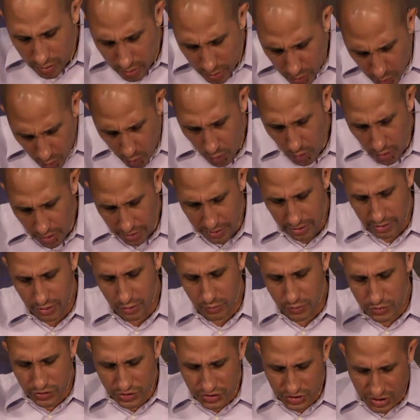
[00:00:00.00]
Lord, you
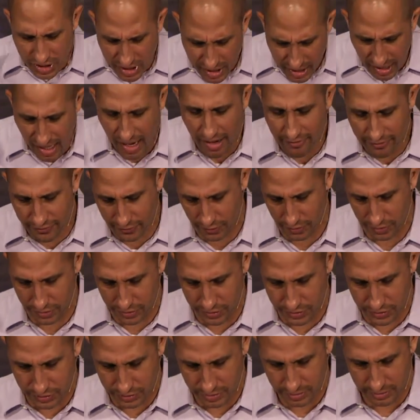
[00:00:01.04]

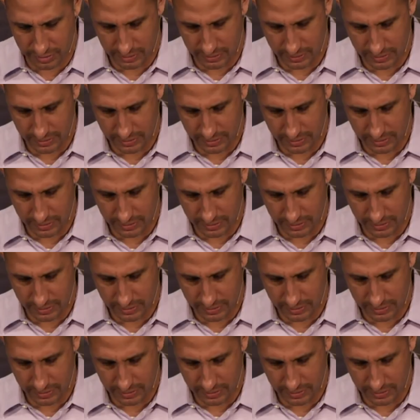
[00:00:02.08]
scoffers